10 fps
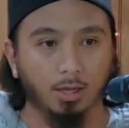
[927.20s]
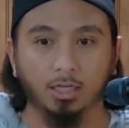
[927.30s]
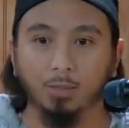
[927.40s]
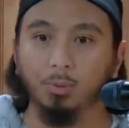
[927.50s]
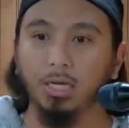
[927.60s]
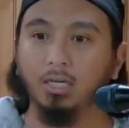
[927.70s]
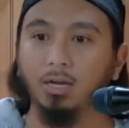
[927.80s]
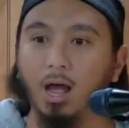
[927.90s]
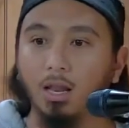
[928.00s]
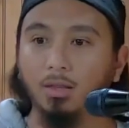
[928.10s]
It could be a
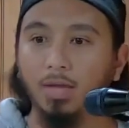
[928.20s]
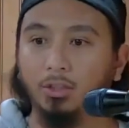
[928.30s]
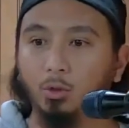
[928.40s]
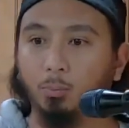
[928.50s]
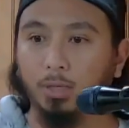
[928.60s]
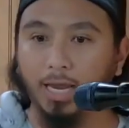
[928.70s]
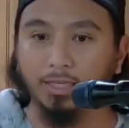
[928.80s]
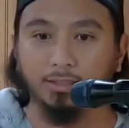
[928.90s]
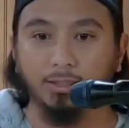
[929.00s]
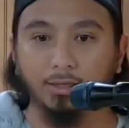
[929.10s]
dollar that you
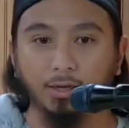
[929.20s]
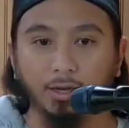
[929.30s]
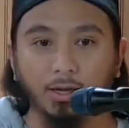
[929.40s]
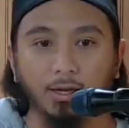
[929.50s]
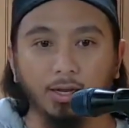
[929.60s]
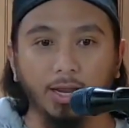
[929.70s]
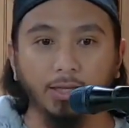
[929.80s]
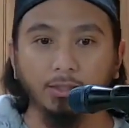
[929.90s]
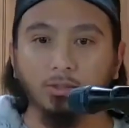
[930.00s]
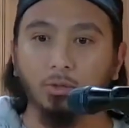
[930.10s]
place
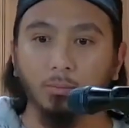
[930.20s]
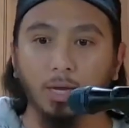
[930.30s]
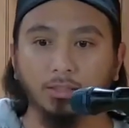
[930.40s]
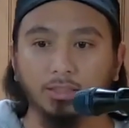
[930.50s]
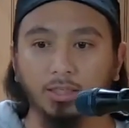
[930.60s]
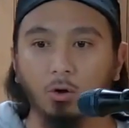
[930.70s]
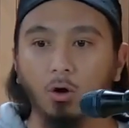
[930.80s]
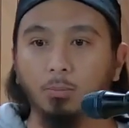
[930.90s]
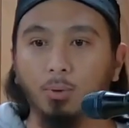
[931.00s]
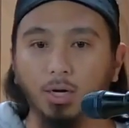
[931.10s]
into the masjid
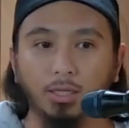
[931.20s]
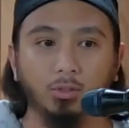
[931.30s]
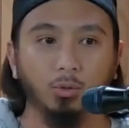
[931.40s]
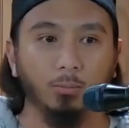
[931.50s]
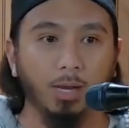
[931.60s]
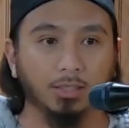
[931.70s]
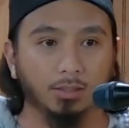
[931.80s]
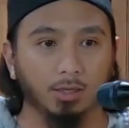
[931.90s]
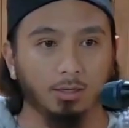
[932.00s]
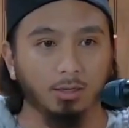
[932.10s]
or you put into a
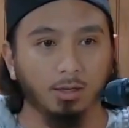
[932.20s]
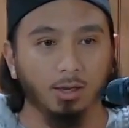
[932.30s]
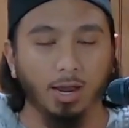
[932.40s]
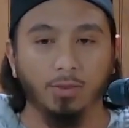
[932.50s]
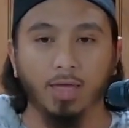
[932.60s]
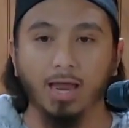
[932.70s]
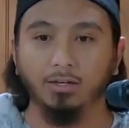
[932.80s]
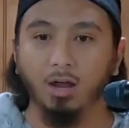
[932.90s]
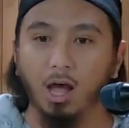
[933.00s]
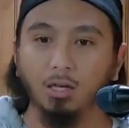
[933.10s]
masjid. And
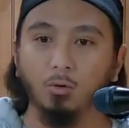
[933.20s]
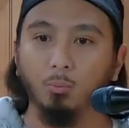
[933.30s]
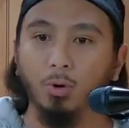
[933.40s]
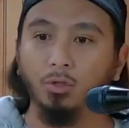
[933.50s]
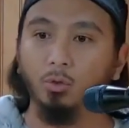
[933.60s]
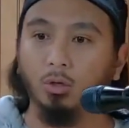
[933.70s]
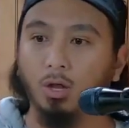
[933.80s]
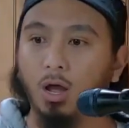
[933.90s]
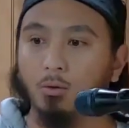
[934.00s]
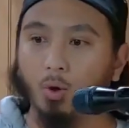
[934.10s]
that dollar will bring you a
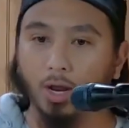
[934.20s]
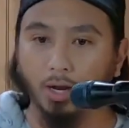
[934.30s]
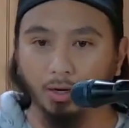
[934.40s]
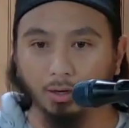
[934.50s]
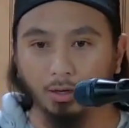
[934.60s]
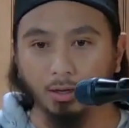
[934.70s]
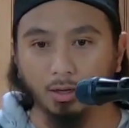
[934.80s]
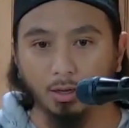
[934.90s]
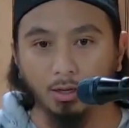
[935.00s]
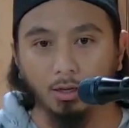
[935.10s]
long way.
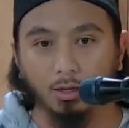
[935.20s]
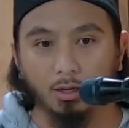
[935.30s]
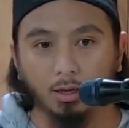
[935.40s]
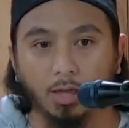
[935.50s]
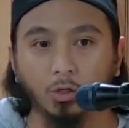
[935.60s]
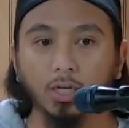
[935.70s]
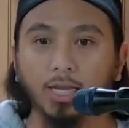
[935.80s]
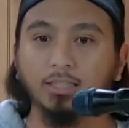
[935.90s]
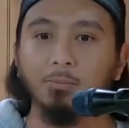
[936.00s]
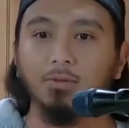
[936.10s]
And you
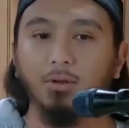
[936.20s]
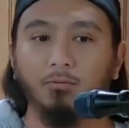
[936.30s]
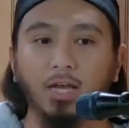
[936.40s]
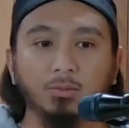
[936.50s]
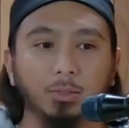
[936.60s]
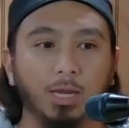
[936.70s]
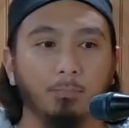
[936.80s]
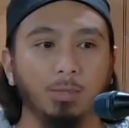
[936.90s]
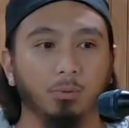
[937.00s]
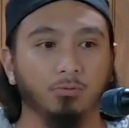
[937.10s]
look at some of the investments
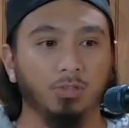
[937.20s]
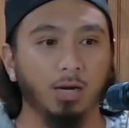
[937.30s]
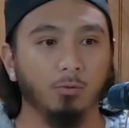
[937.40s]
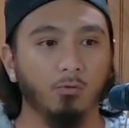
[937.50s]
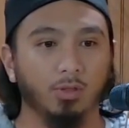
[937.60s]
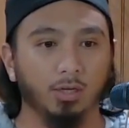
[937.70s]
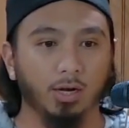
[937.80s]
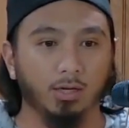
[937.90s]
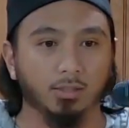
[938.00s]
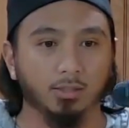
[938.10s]
that people have done over the
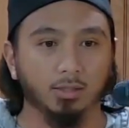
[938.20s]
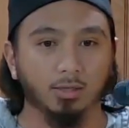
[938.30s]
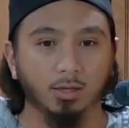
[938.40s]
years.